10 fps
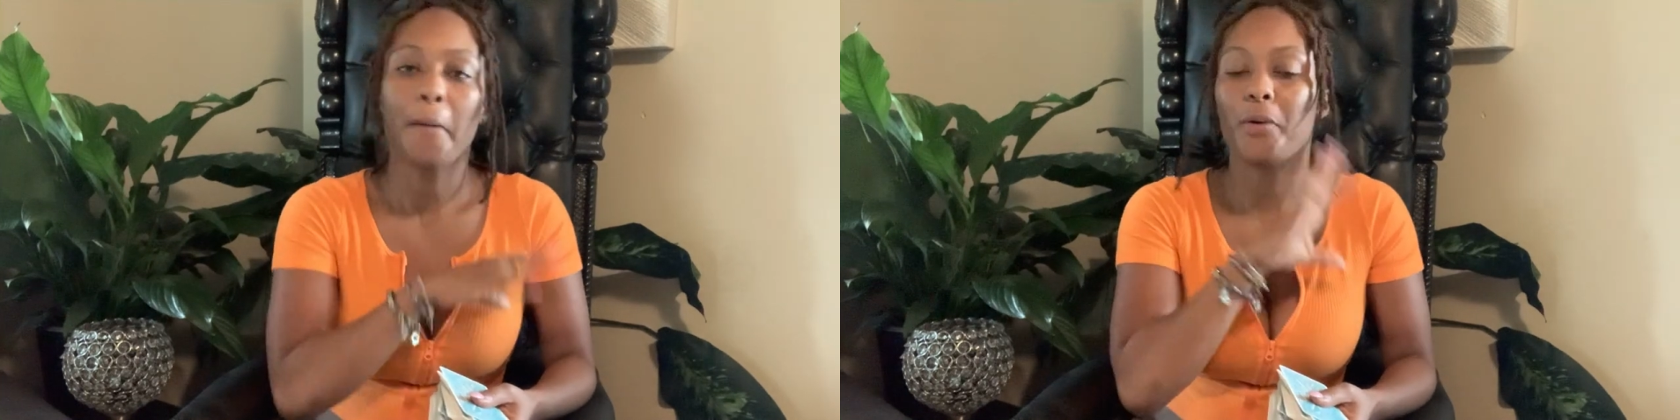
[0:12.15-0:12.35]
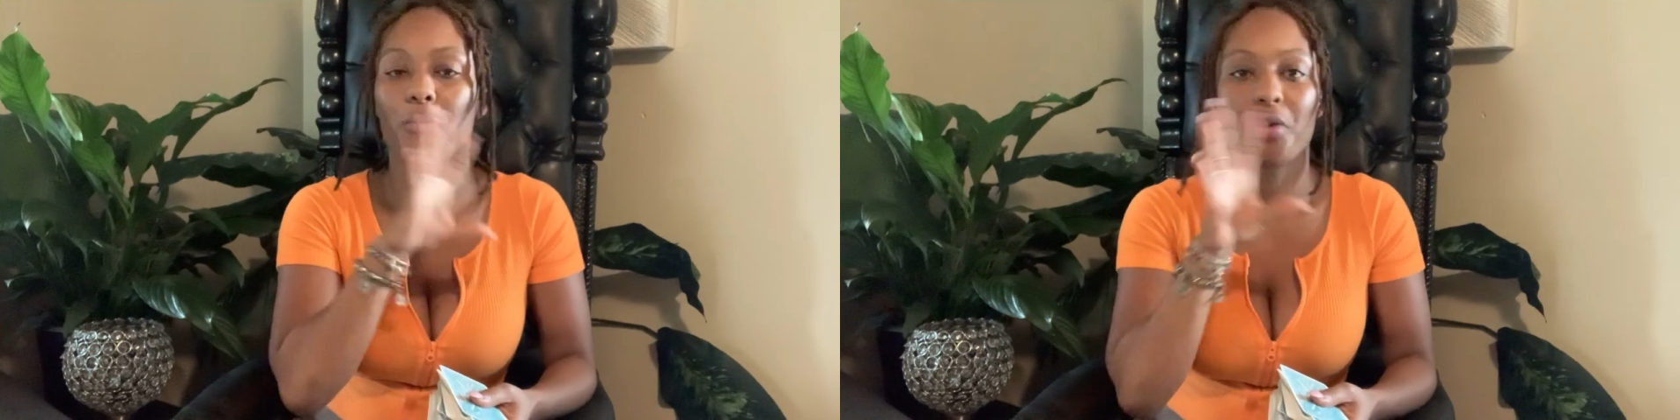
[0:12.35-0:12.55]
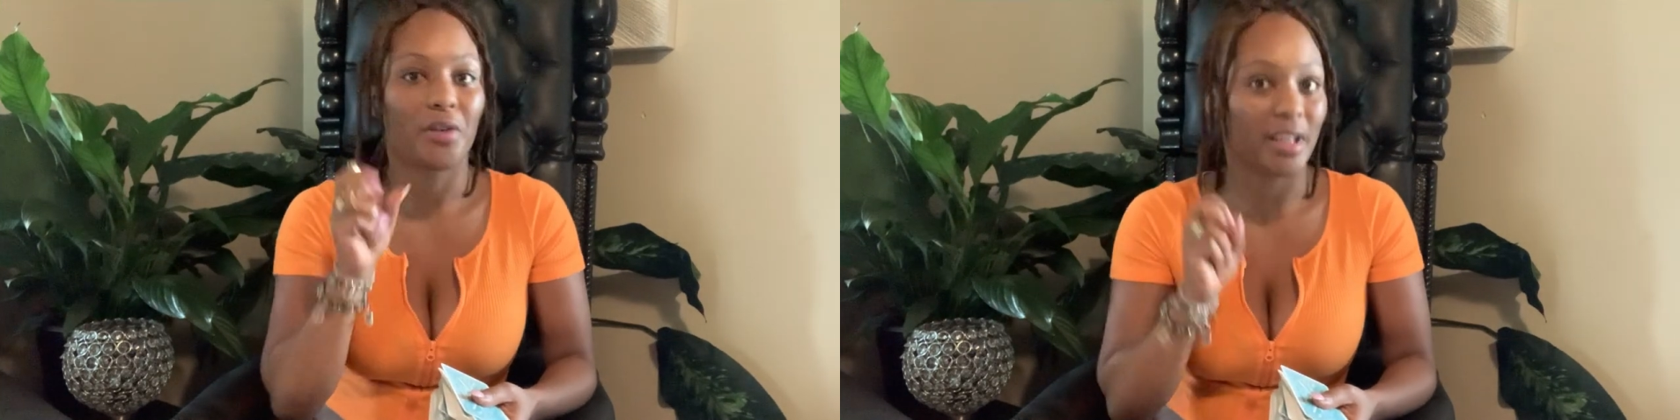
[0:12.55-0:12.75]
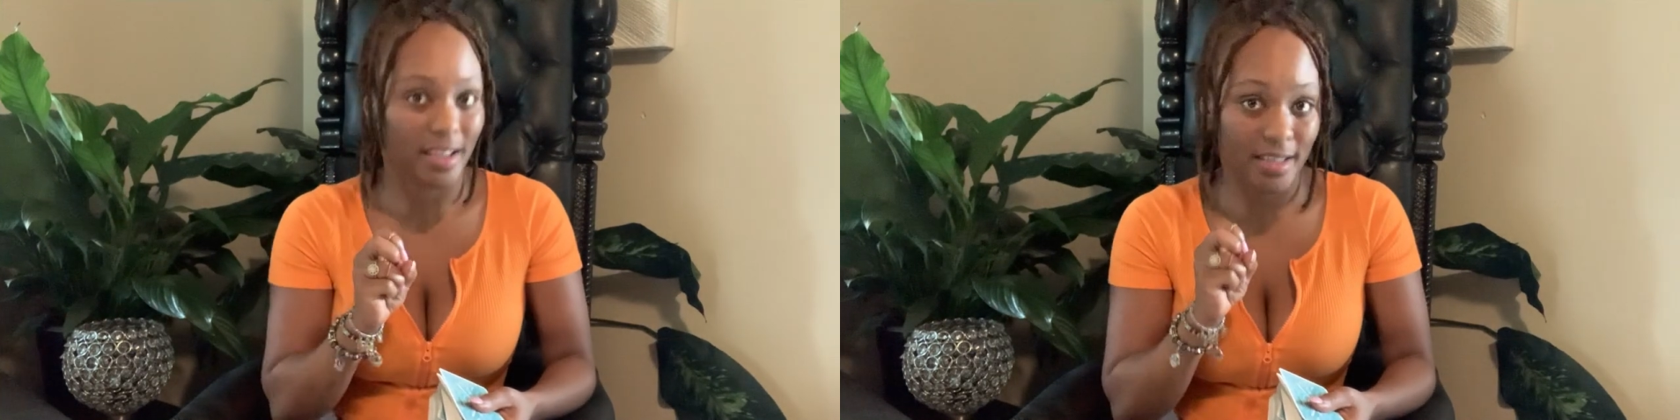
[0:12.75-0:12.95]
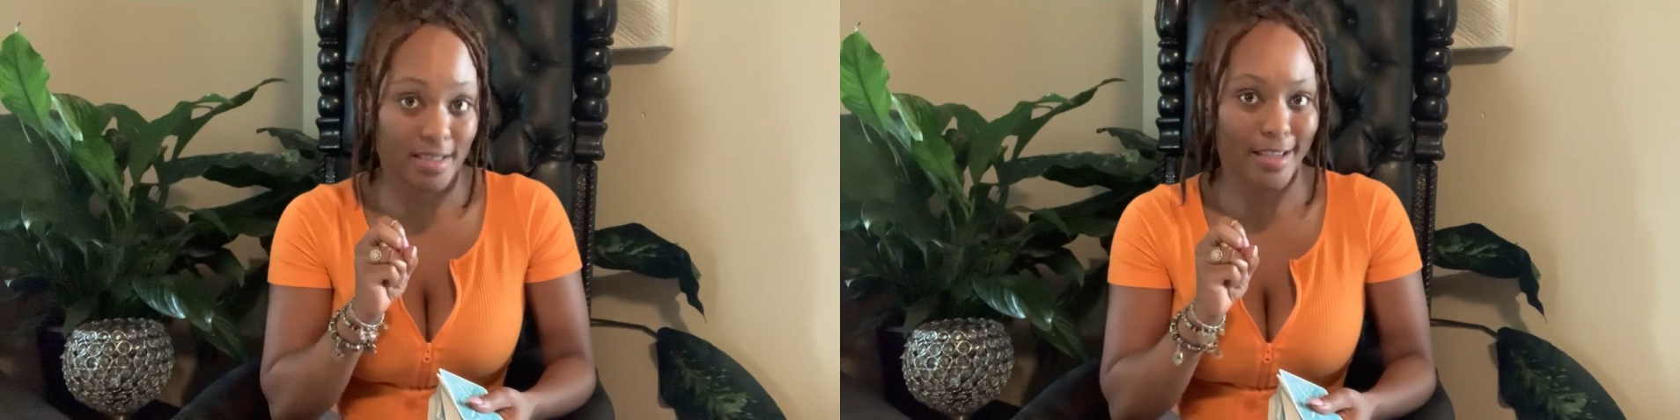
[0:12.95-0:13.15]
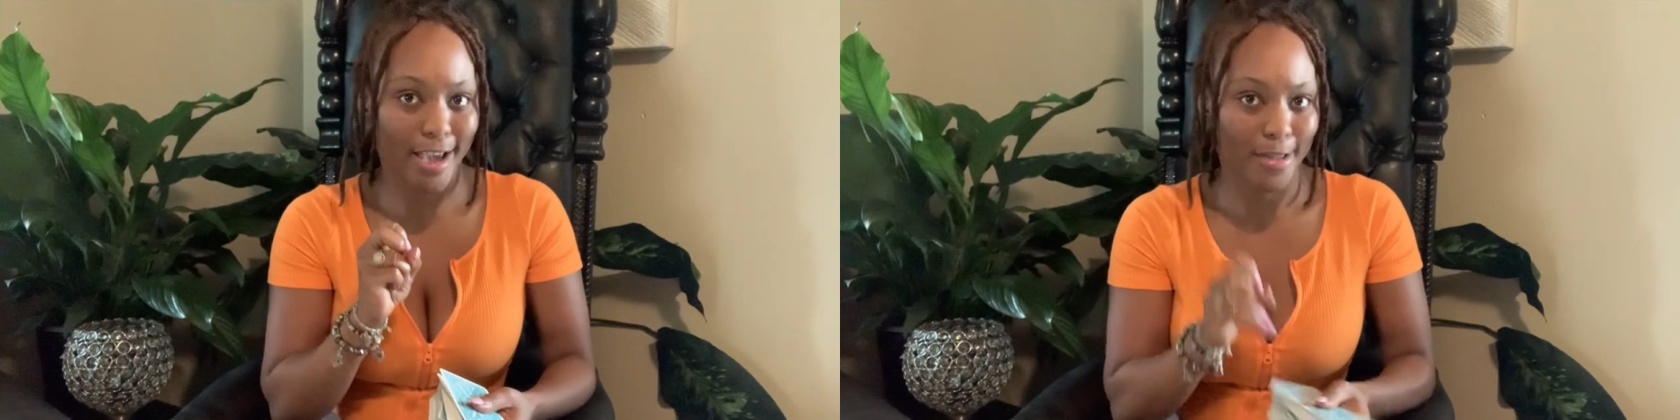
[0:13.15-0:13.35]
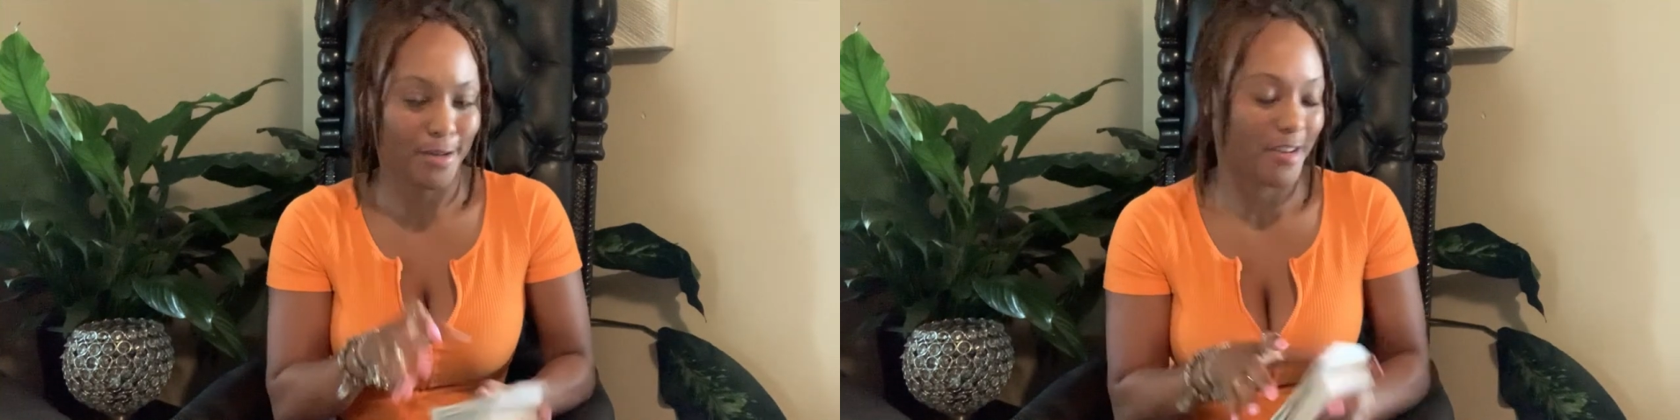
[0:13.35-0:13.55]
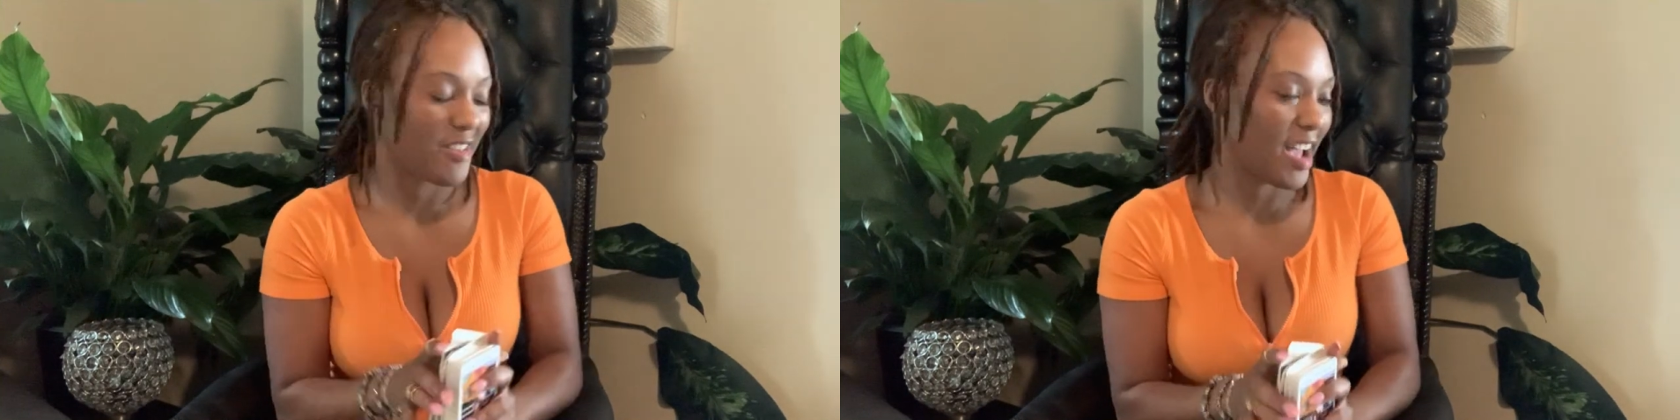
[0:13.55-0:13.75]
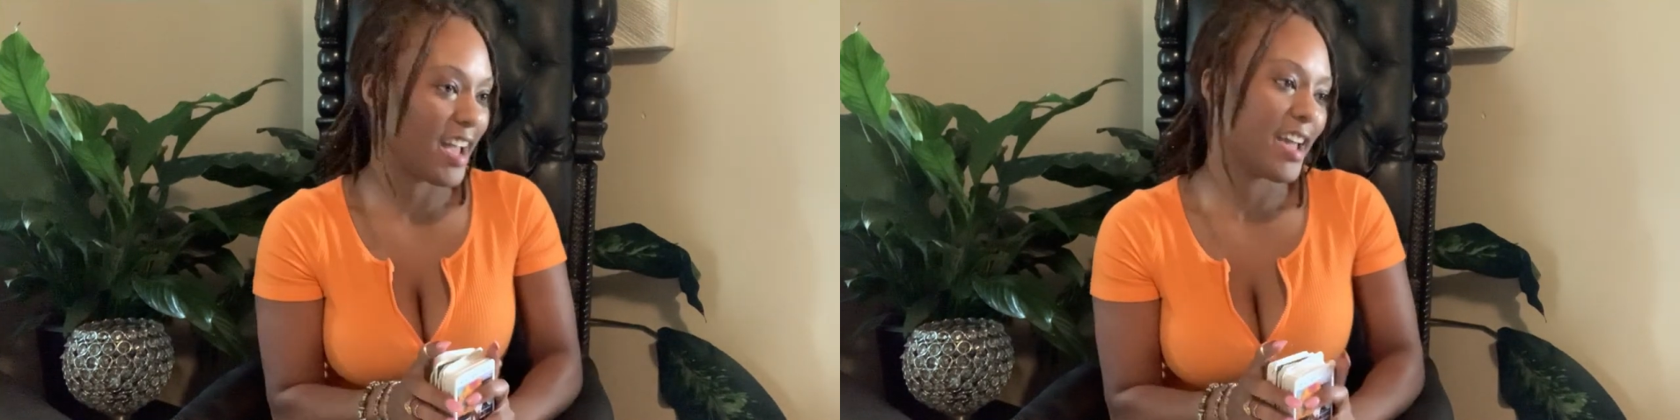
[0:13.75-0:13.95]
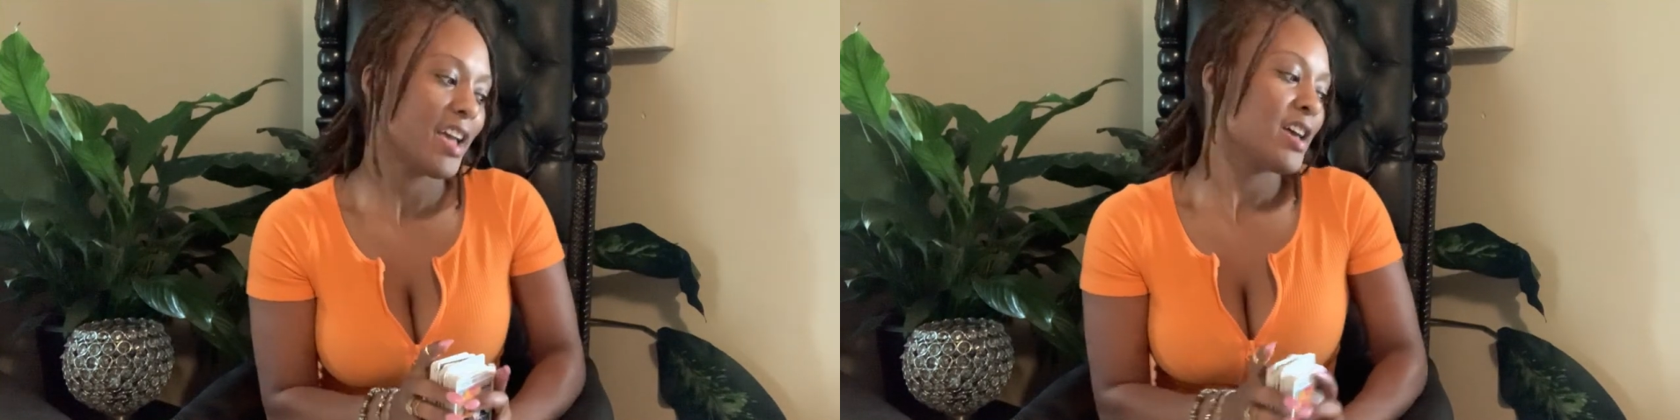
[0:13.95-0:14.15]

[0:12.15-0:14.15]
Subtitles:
but we're going to get it together, okay?